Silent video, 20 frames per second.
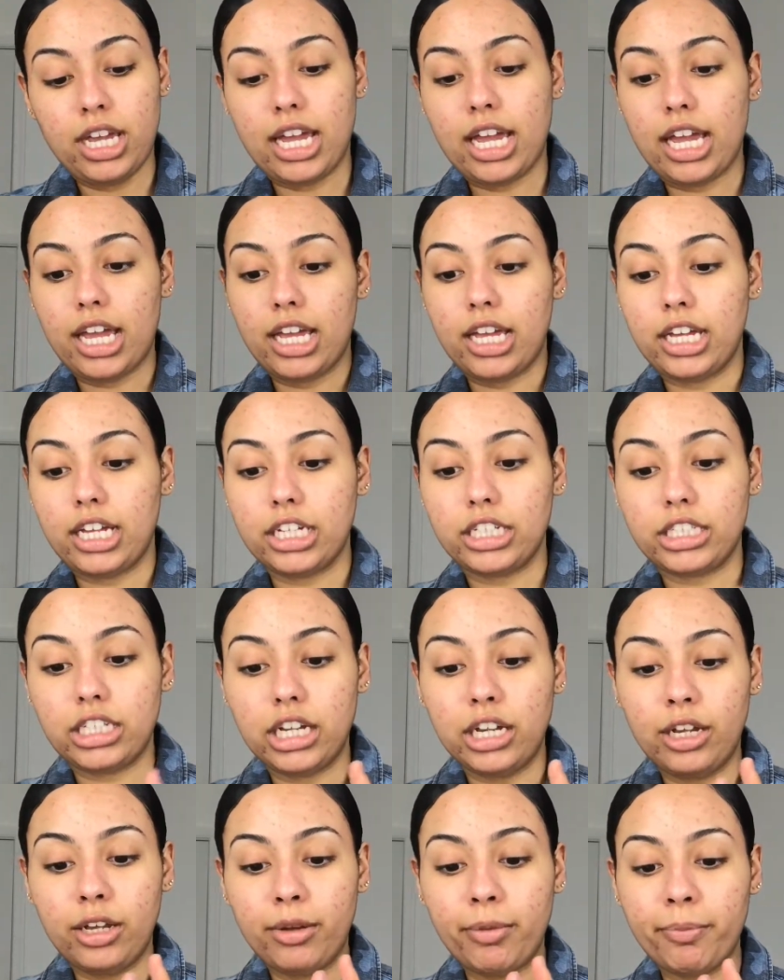And
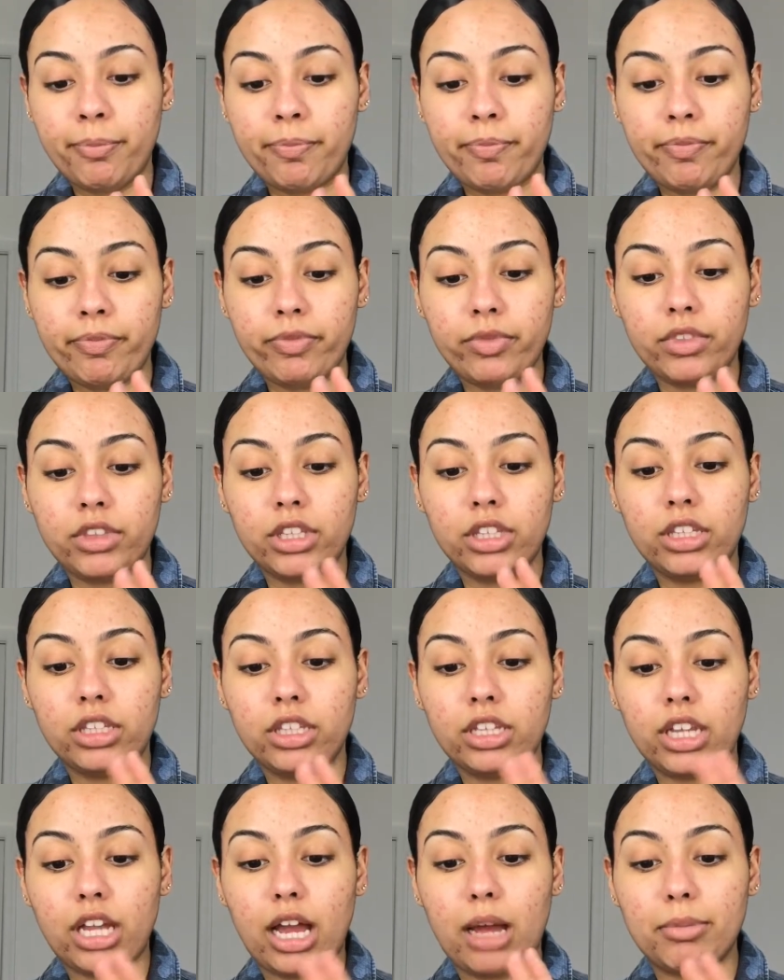
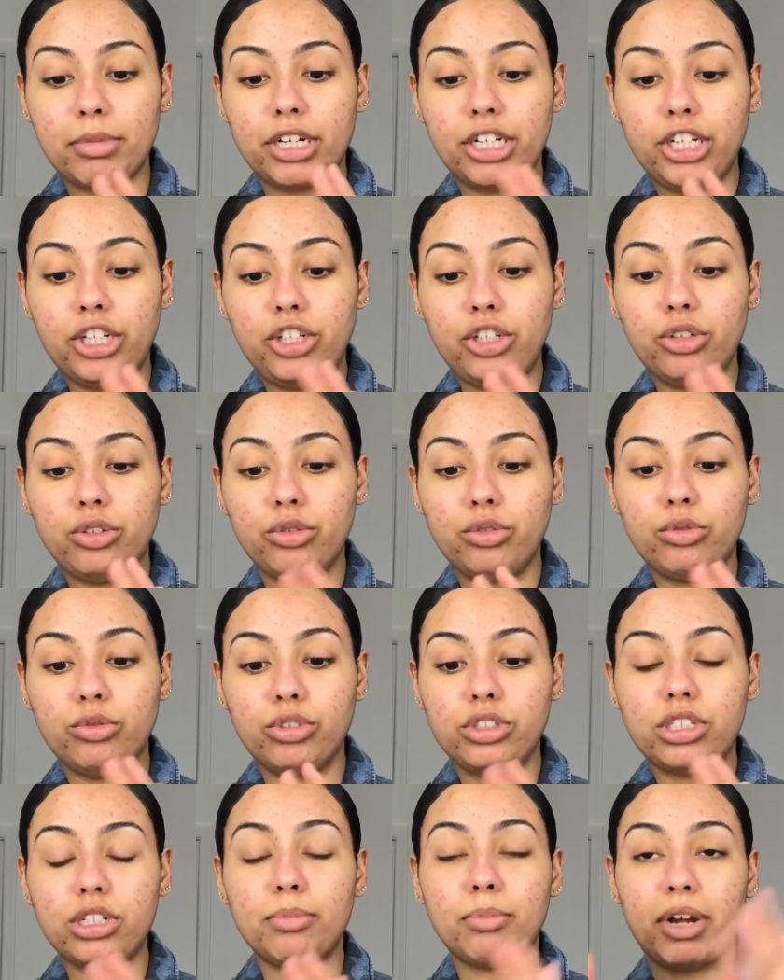I'm going to
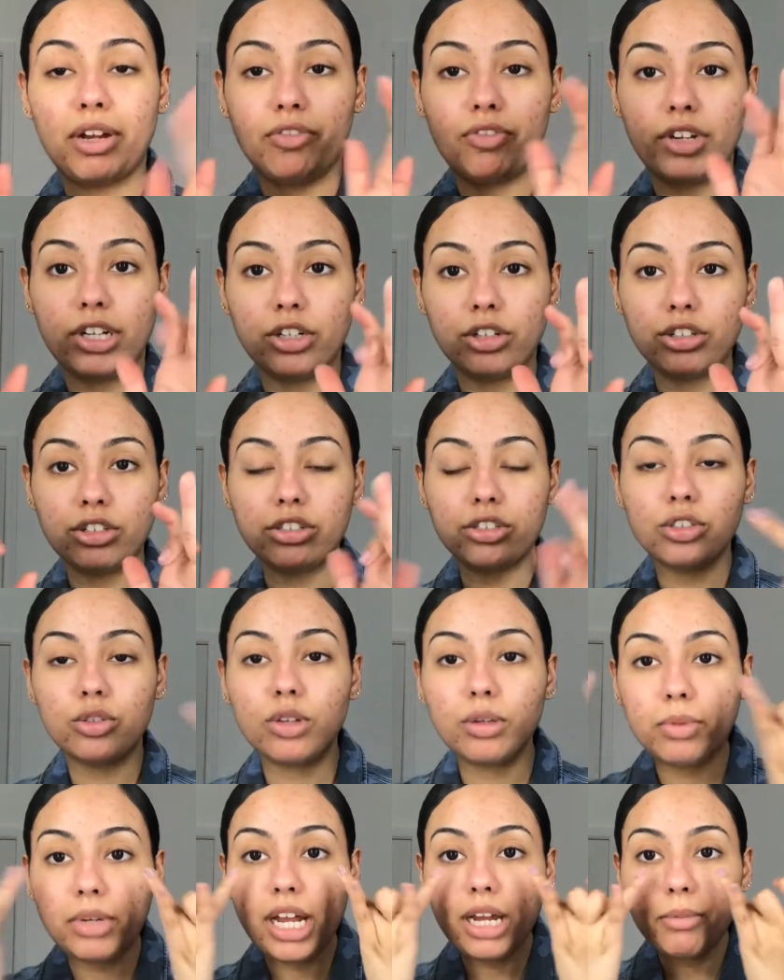use my fingers to
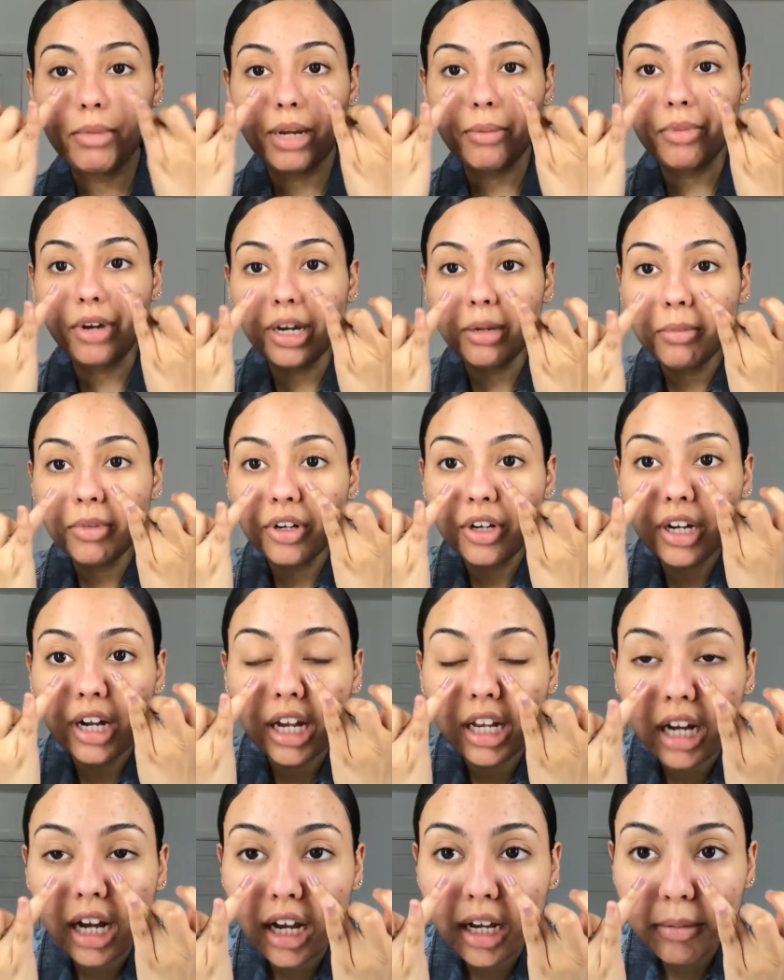apply my primer,
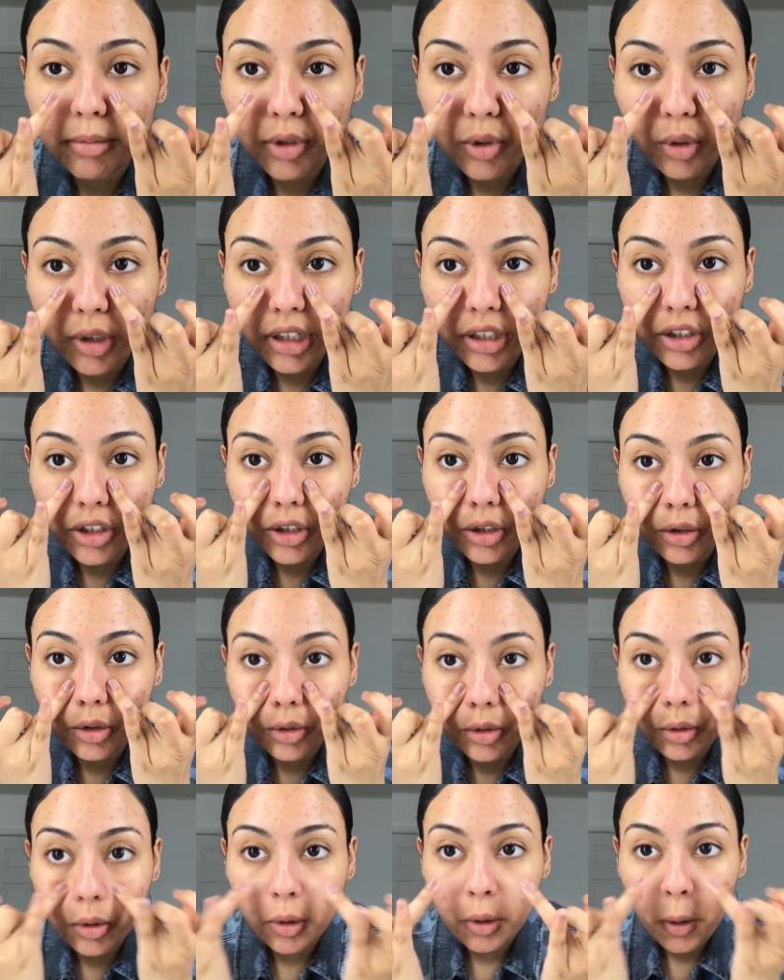and I'm going
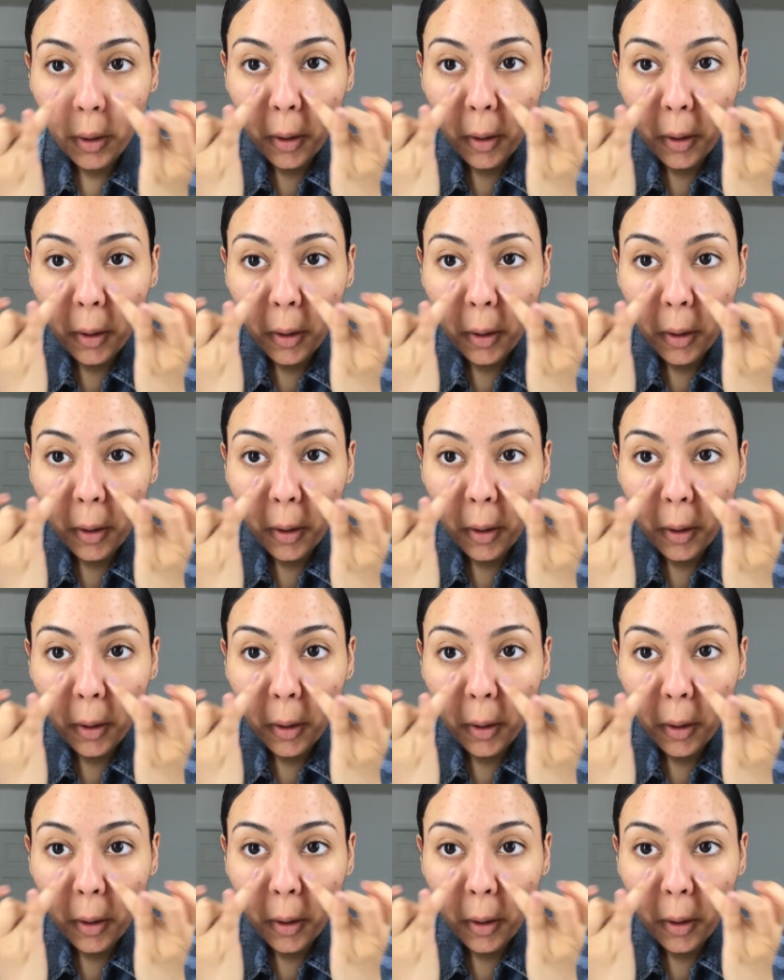to